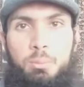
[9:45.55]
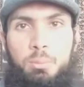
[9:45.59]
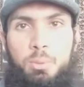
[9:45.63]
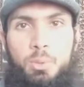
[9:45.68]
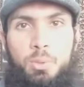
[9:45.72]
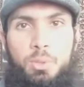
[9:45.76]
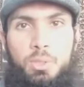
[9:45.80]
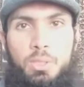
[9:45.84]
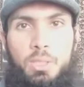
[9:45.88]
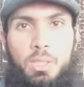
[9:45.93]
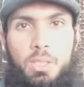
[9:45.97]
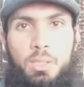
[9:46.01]

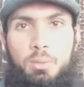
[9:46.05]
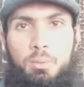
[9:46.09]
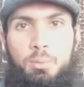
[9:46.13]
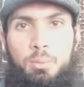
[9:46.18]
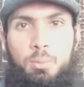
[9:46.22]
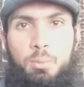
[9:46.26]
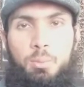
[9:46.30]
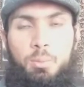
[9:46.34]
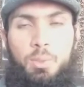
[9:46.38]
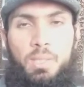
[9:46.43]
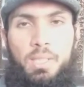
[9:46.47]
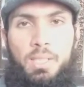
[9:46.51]
yourself
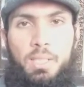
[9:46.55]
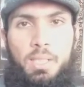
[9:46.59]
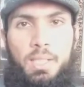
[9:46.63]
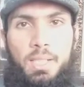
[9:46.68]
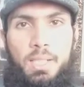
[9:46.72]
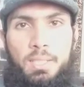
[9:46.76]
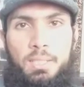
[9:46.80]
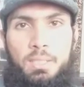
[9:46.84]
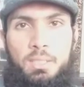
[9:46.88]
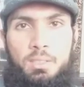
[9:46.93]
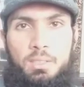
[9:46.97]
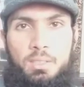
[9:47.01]
and
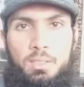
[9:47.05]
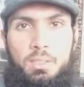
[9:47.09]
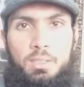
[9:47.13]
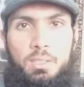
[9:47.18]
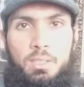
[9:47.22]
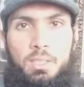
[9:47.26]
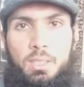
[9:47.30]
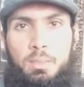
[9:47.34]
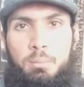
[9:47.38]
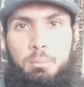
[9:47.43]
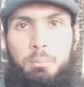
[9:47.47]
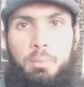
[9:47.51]
answer
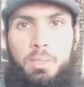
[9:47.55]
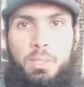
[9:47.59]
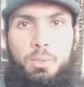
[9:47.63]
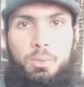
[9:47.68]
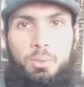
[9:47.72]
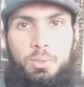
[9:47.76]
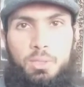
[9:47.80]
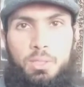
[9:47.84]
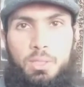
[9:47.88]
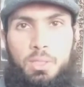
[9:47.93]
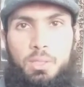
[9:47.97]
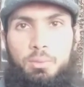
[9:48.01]
them by
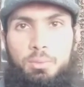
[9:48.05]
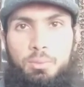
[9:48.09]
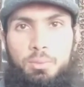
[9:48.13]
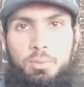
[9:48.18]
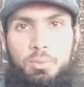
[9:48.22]
yourself.